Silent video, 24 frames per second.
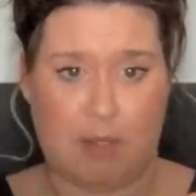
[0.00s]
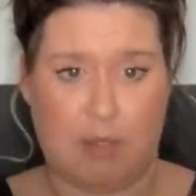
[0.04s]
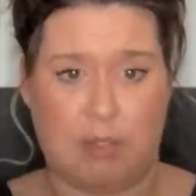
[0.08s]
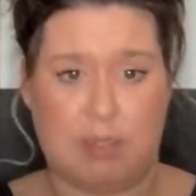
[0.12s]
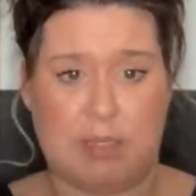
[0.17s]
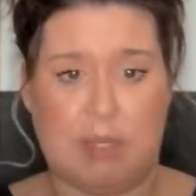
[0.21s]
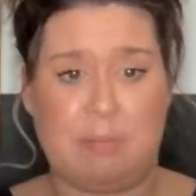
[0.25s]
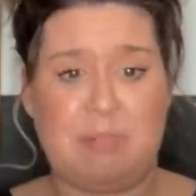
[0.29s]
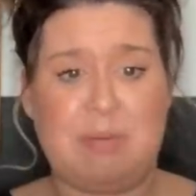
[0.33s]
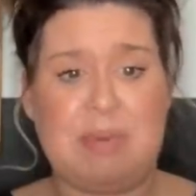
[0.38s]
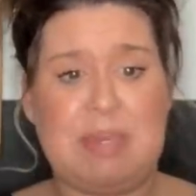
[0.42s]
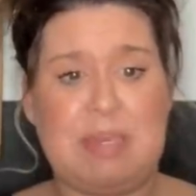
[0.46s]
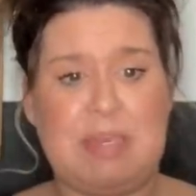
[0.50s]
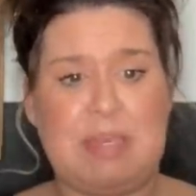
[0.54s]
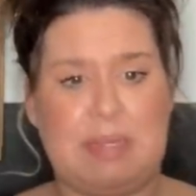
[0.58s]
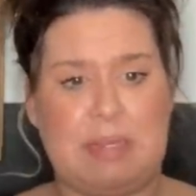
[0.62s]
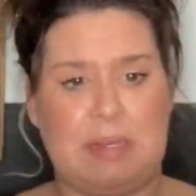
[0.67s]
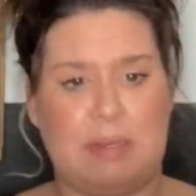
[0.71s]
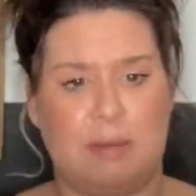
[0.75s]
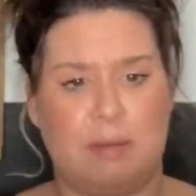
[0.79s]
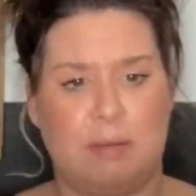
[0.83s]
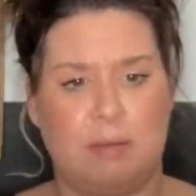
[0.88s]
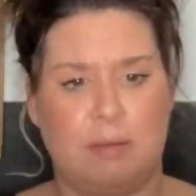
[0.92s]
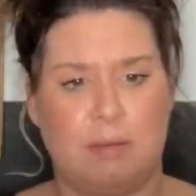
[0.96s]

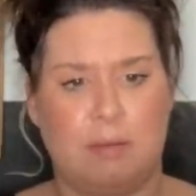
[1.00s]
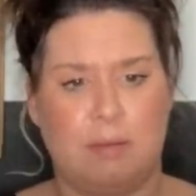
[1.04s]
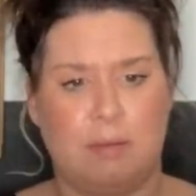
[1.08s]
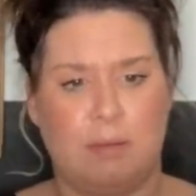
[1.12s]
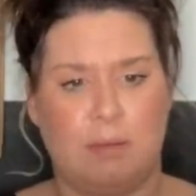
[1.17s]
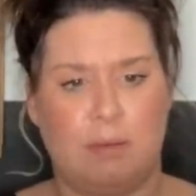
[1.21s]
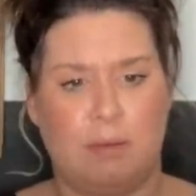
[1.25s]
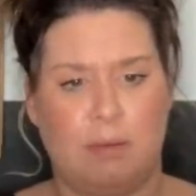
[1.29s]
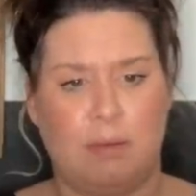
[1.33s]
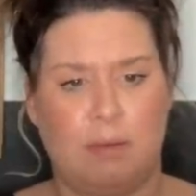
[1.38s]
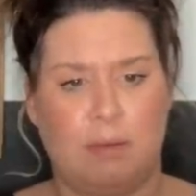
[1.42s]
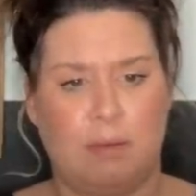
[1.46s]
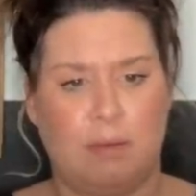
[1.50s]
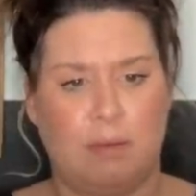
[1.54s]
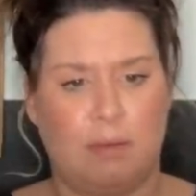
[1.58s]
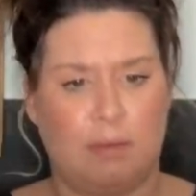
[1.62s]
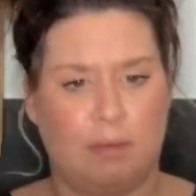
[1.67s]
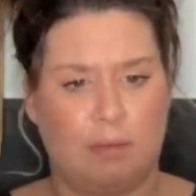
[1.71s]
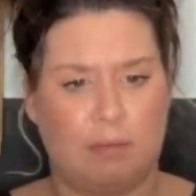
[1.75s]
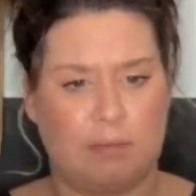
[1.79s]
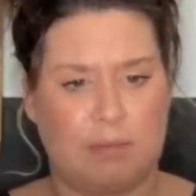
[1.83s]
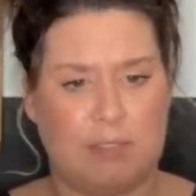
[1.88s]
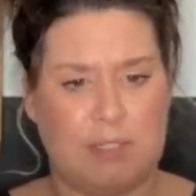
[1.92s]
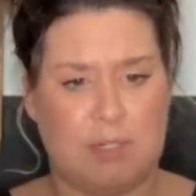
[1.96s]
Lapine.
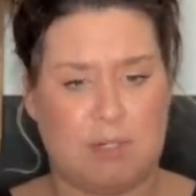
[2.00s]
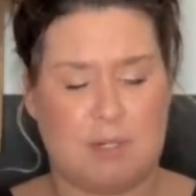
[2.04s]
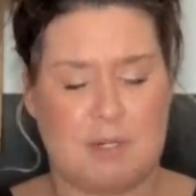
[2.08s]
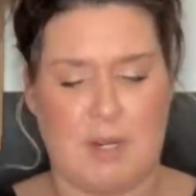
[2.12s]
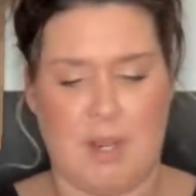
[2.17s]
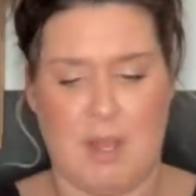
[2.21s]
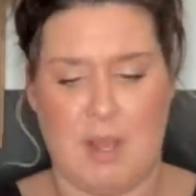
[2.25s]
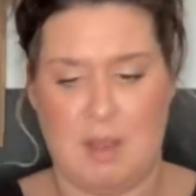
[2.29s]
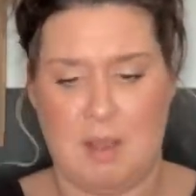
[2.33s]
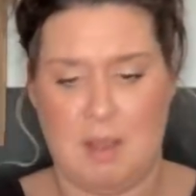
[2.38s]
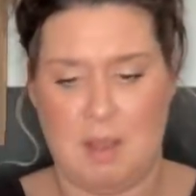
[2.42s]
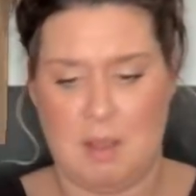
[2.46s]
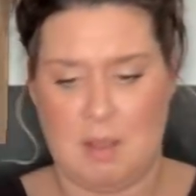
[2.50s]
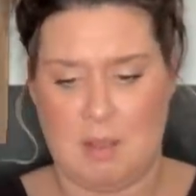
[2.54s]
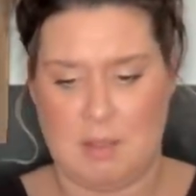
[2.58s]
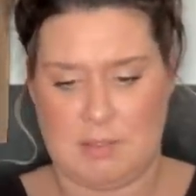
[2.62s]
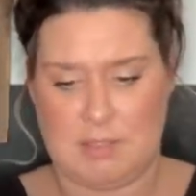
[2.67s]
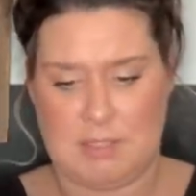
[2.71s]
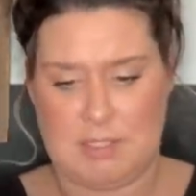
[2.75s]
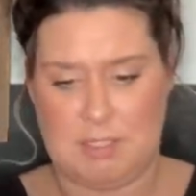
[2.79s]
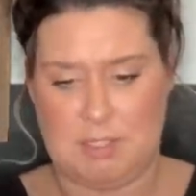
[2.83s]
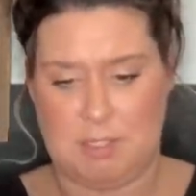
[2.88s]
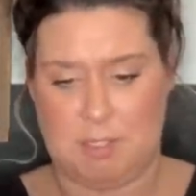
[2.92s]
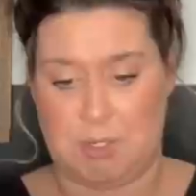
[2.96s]
Dear God.
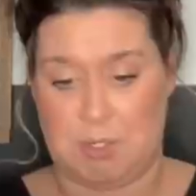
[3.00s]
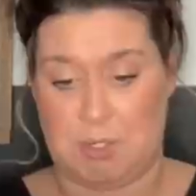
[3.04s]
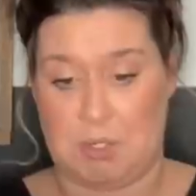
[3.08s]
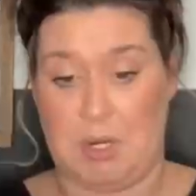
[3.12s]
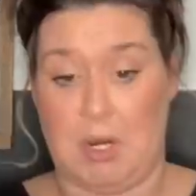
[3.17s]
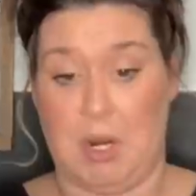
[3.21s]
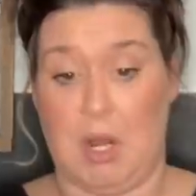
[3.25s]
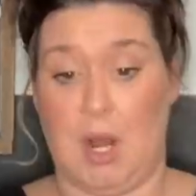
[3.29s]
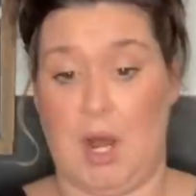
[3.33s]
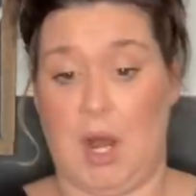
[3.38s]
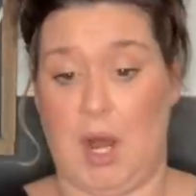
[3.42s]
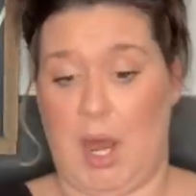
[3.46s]
Dear God.